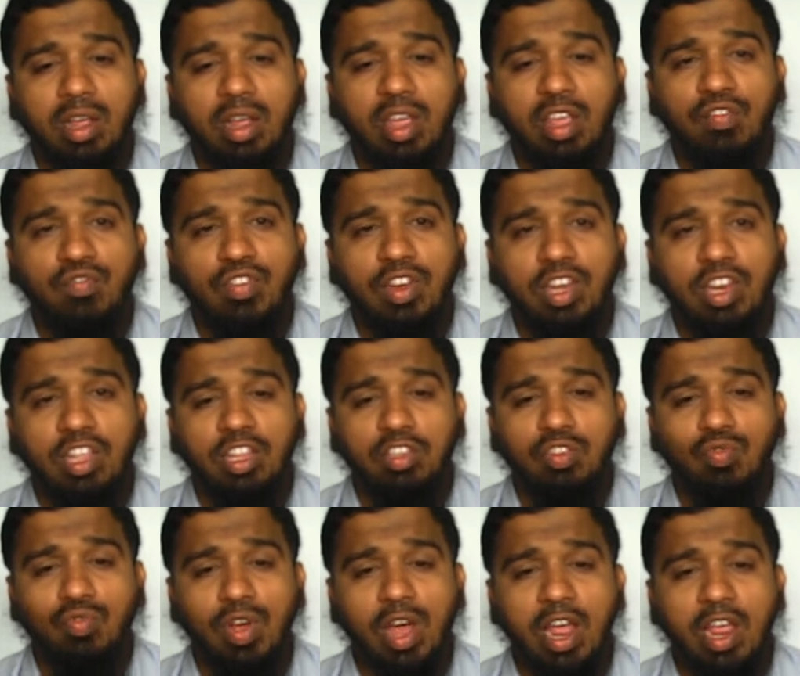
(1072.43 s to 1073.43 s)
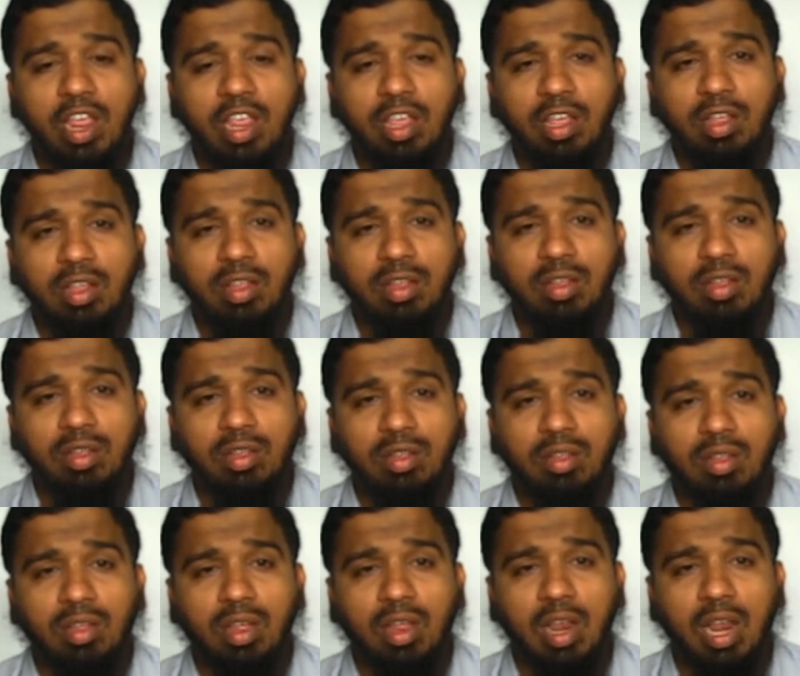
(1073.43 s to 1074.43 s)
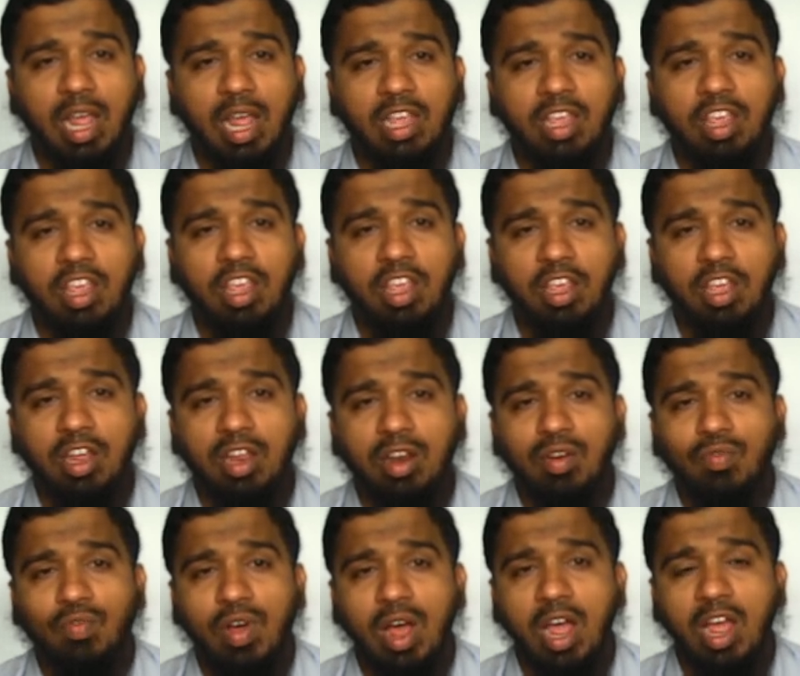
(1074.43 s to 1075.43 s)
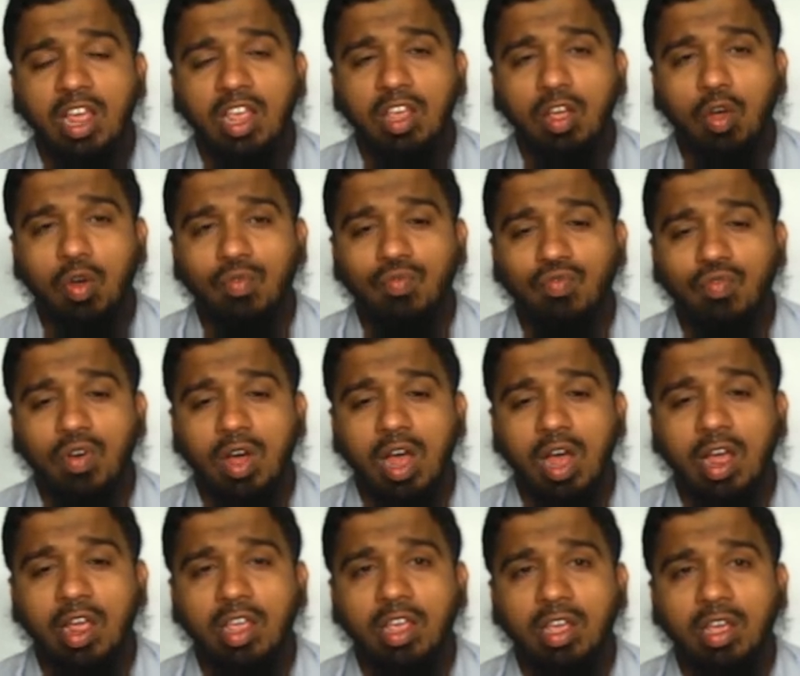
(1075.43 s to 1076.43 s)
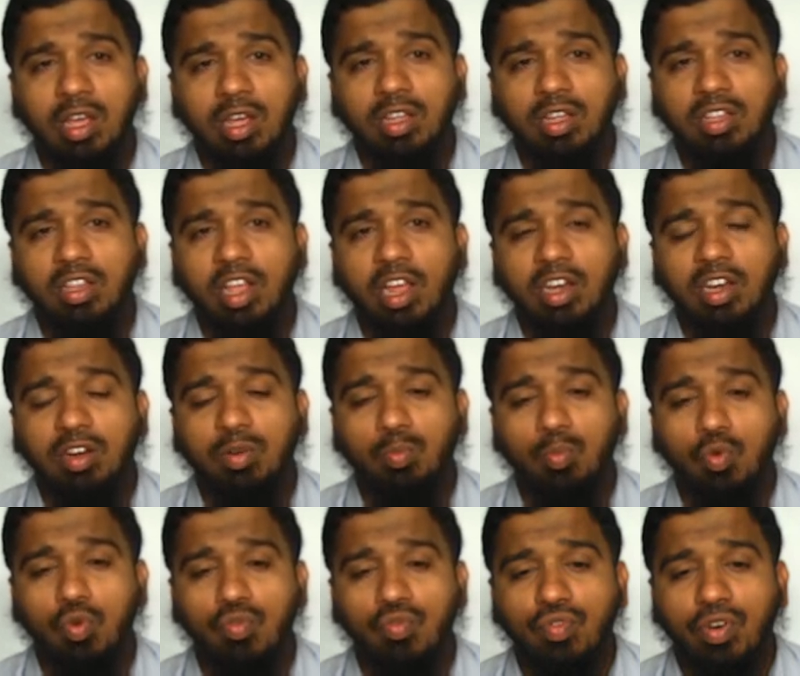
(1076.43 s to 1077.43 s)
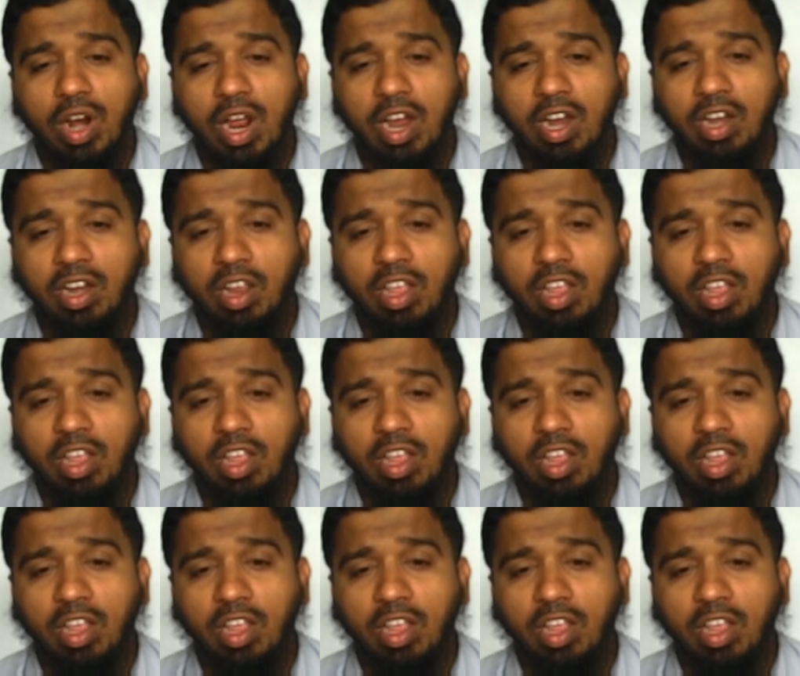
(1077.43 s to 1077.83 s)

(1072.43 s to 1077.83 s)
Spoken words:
If it is y, like here, y of y, then move right.